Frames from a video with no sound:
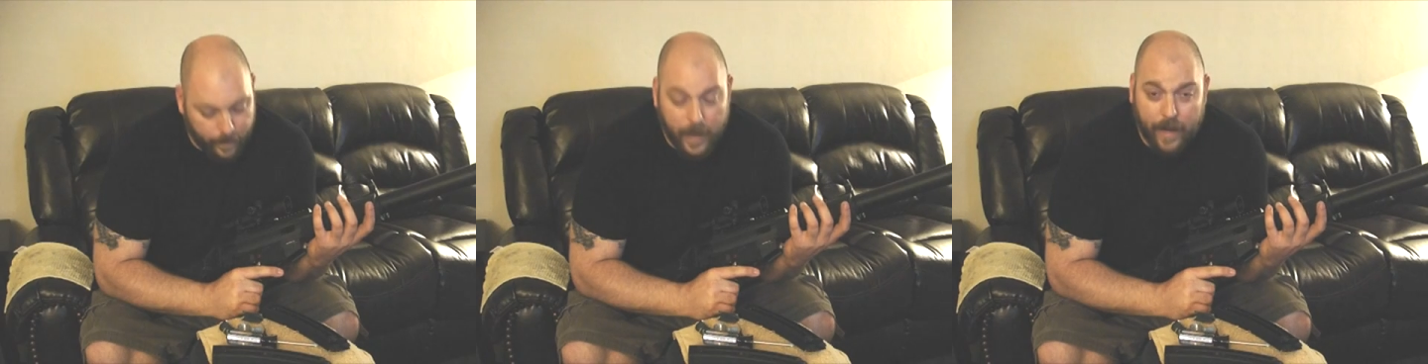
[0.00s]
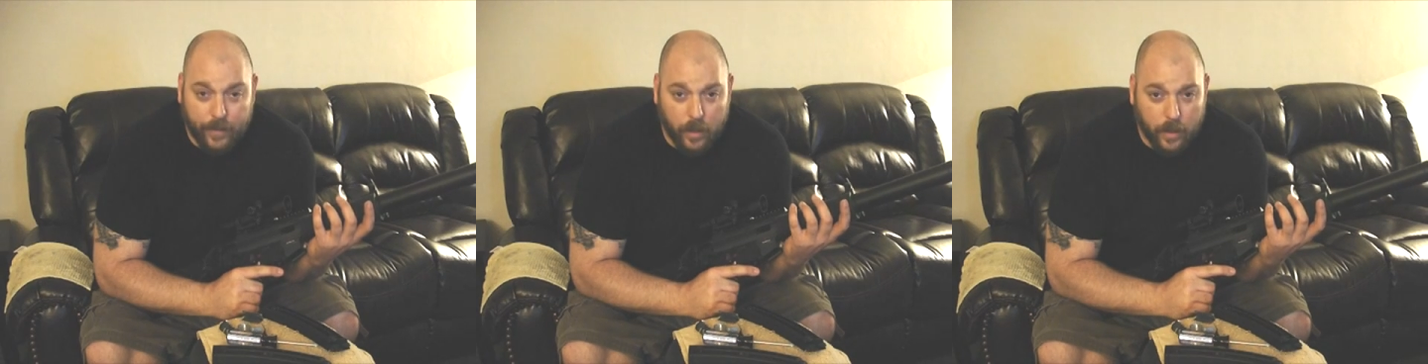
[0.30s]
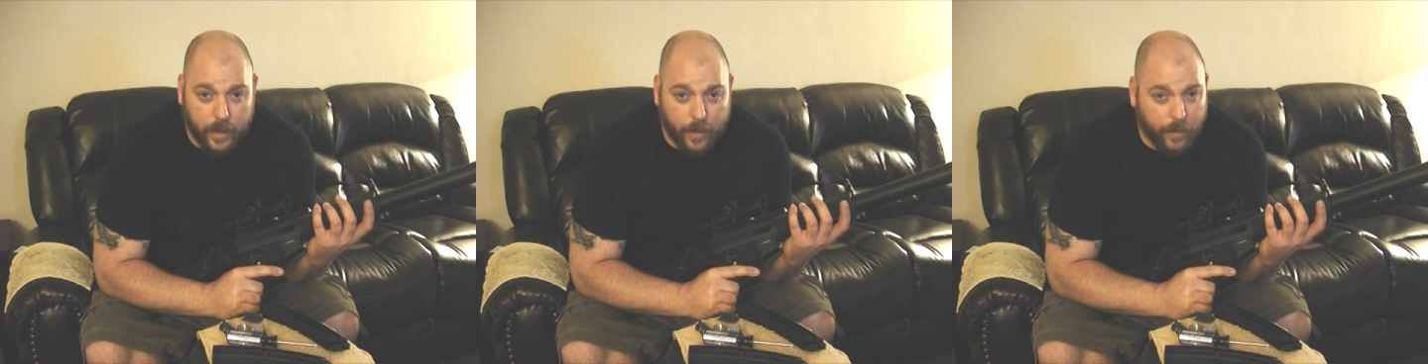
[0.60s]
after
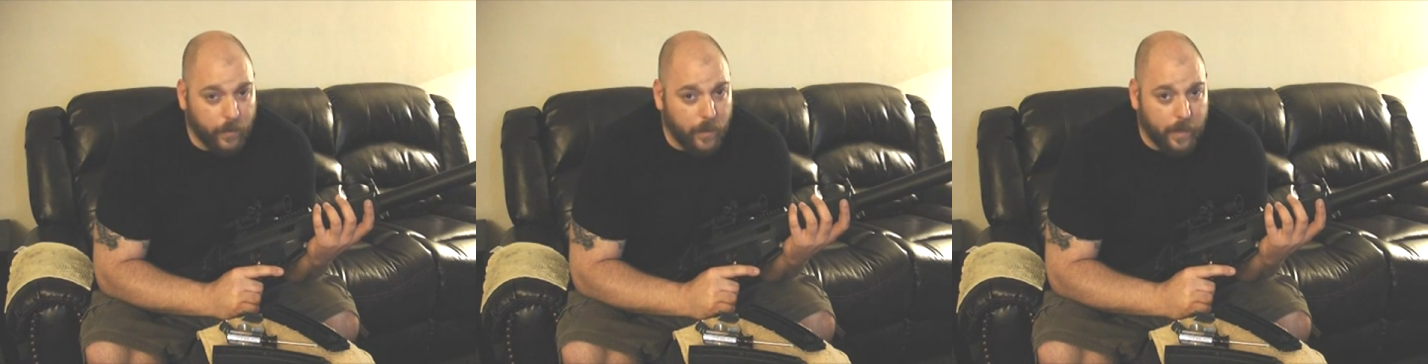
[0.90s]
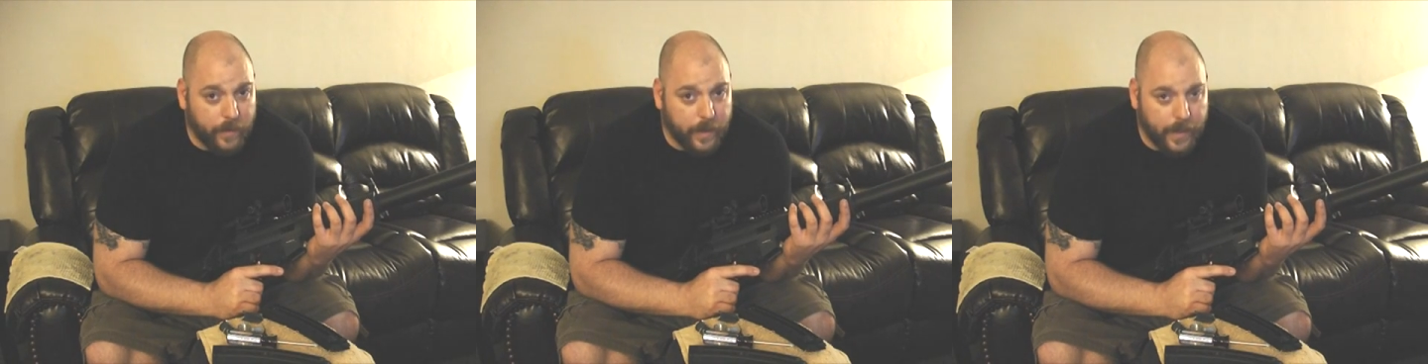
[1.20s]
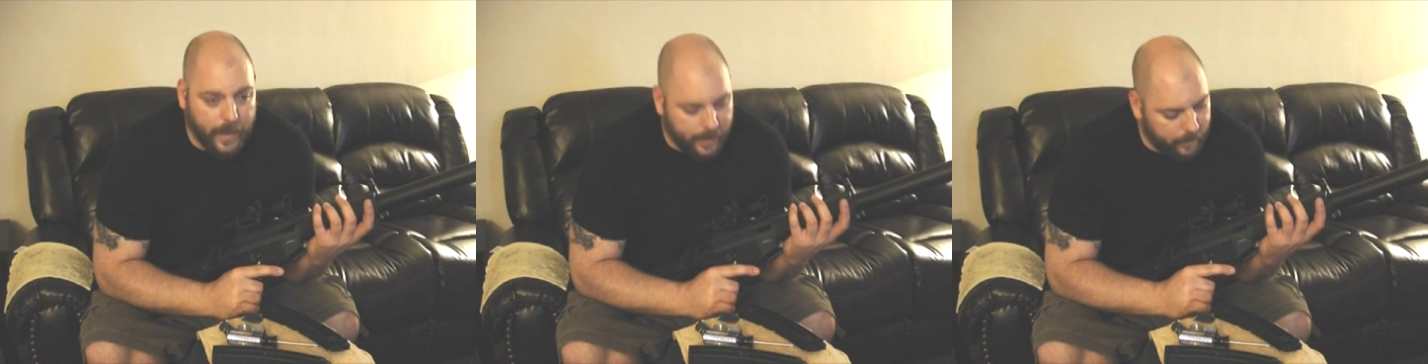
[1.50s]
looking through
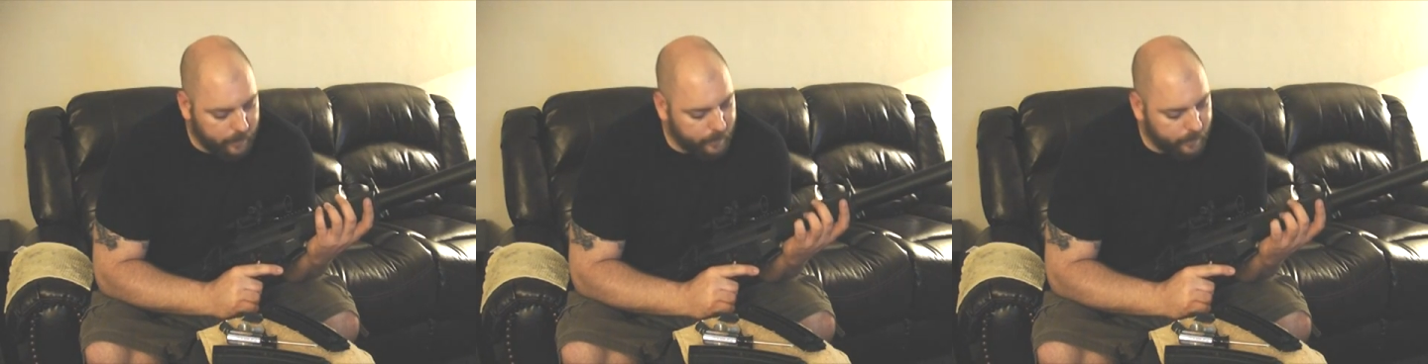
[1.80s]
everything,